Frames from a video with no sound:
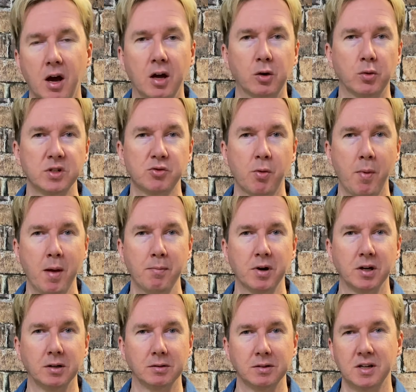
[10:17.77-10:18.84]
And always
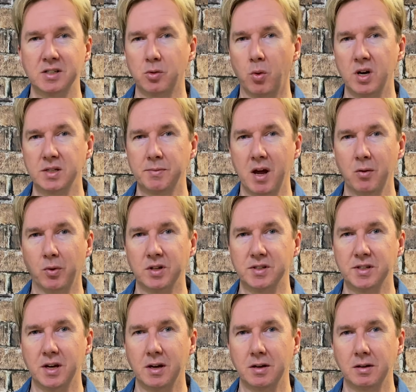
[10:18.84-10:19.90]
remember, as a wise man once
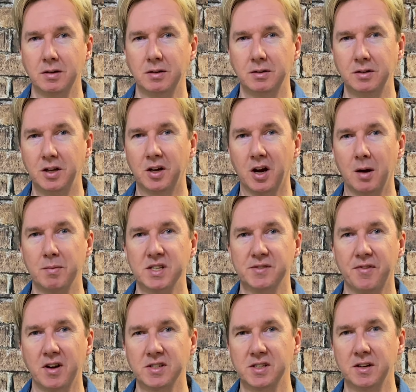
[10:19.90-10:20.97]
said, you can't miss
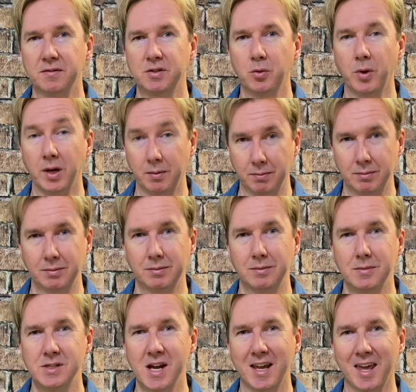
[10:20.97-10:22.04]
fast enough to win.
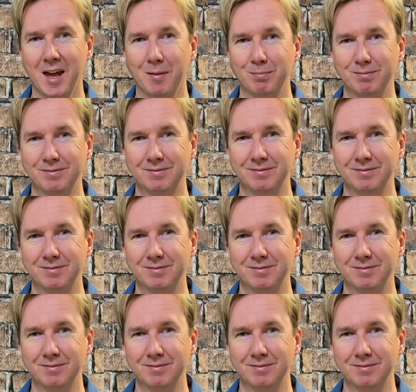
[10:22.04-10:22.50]
Take care.